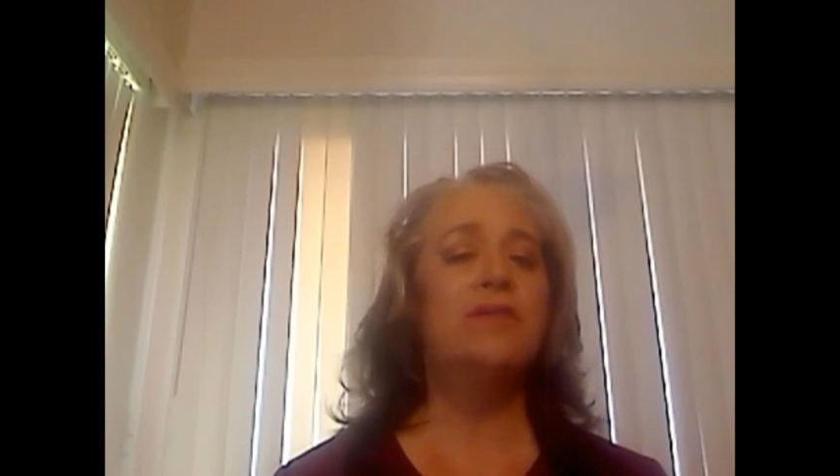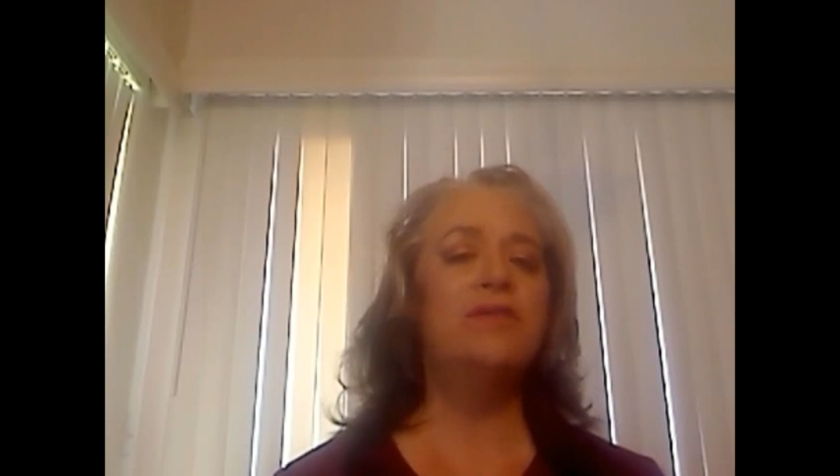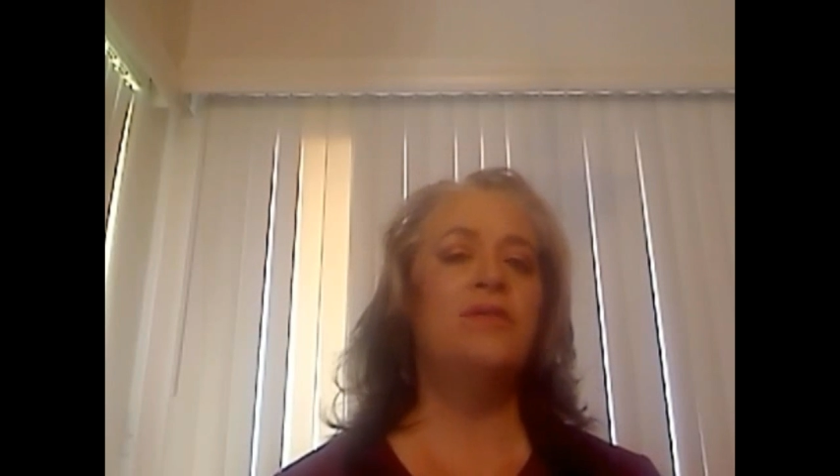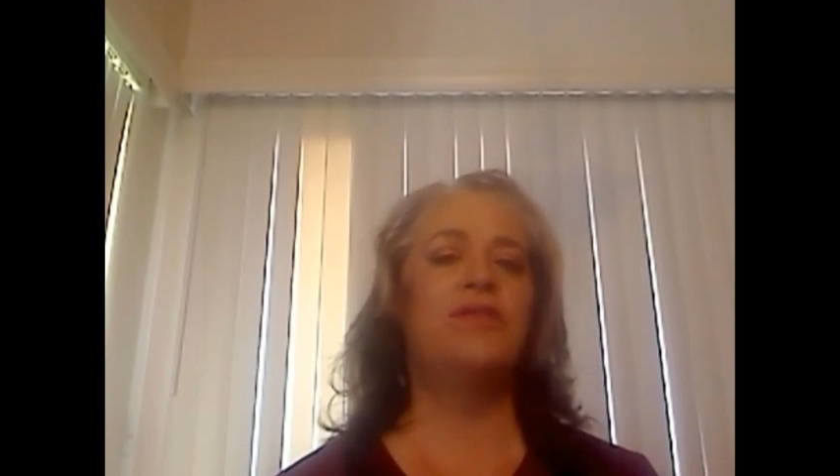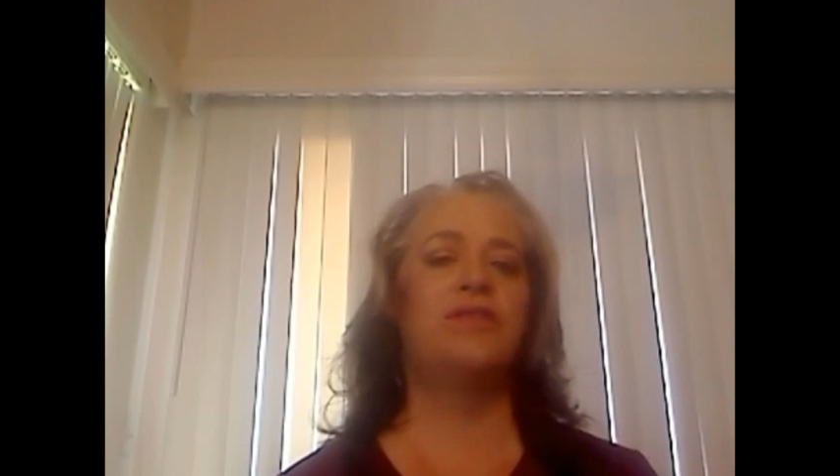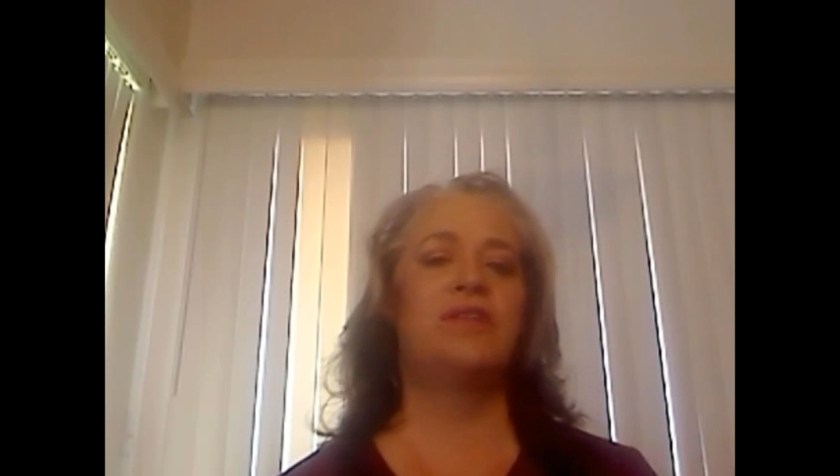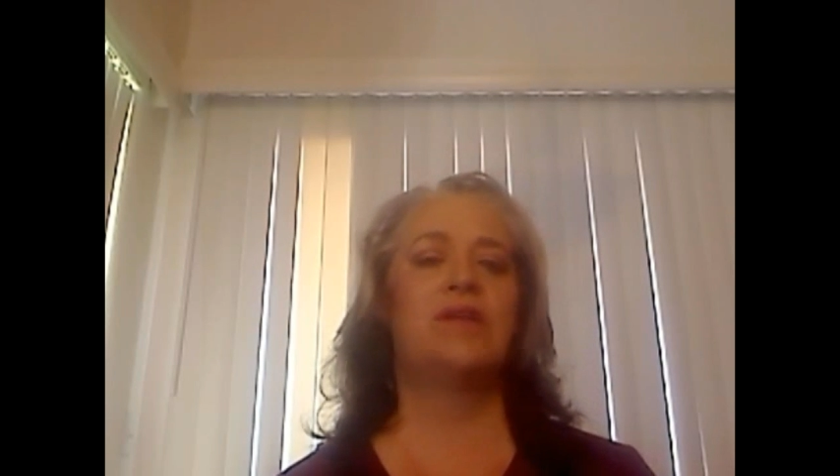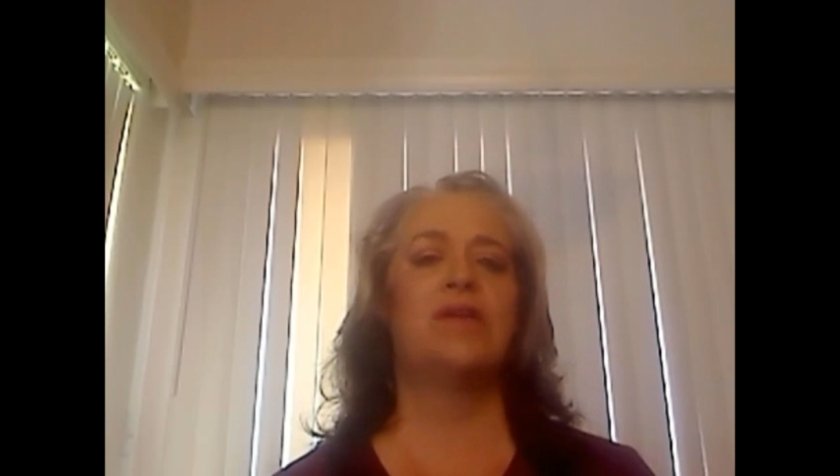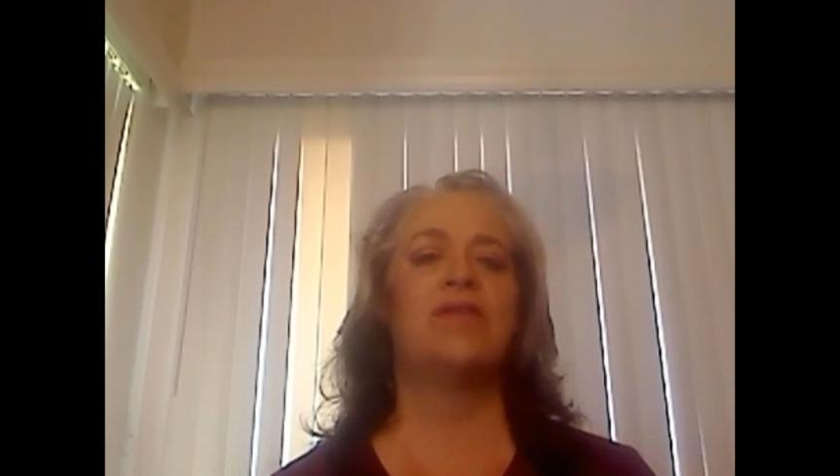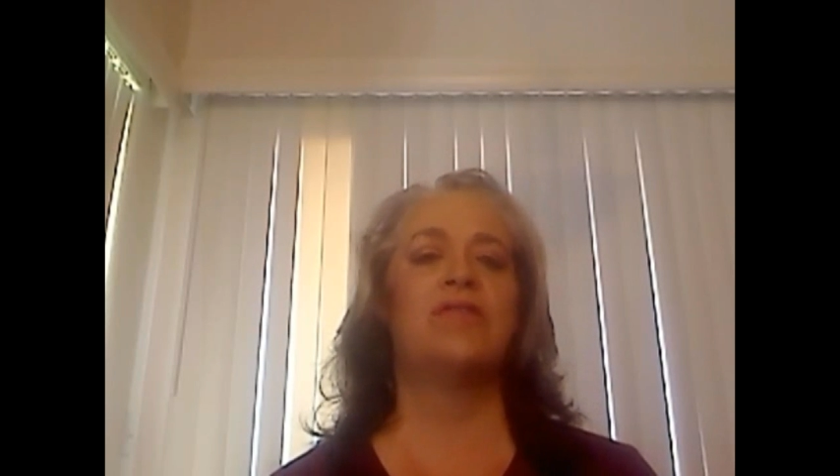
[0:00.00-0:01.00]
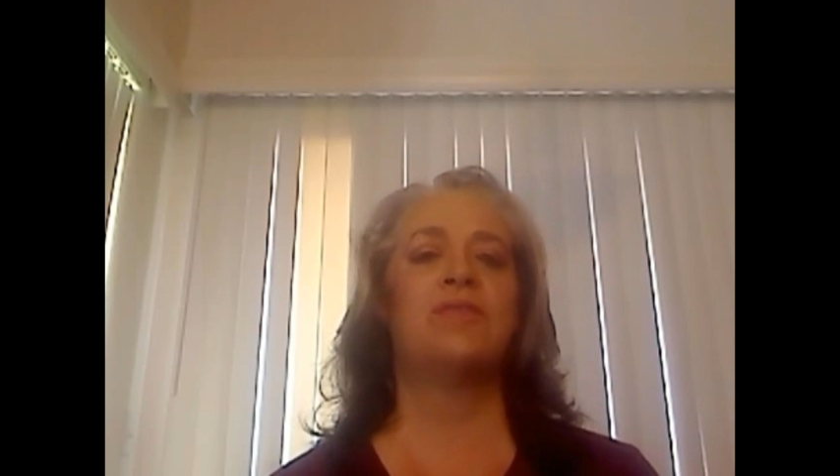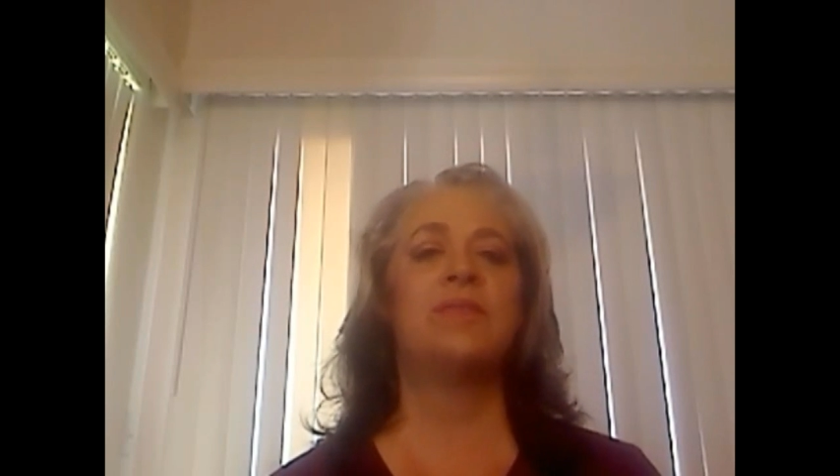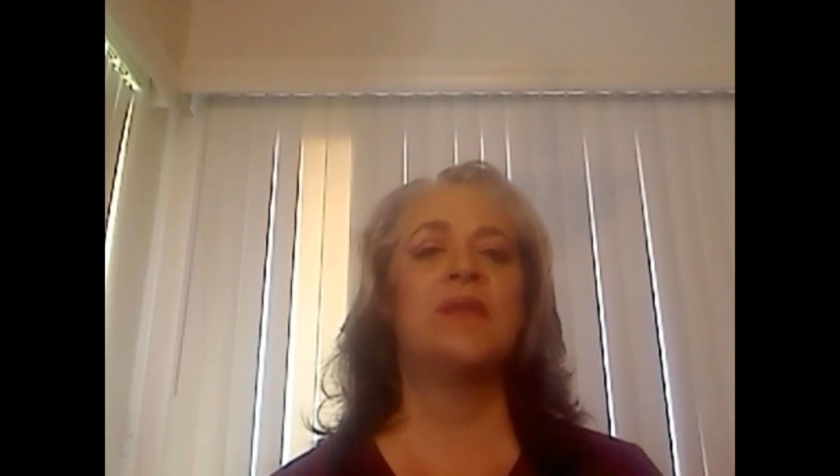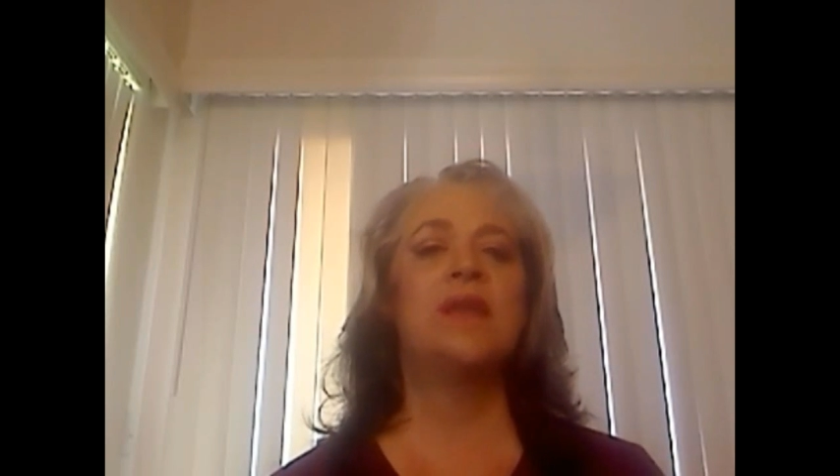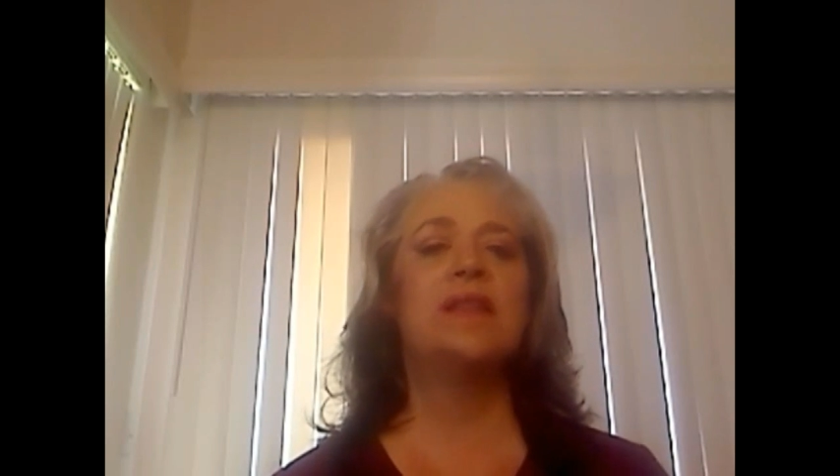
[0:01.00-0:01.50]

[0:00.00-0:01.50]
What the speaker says: Those are all scenarios.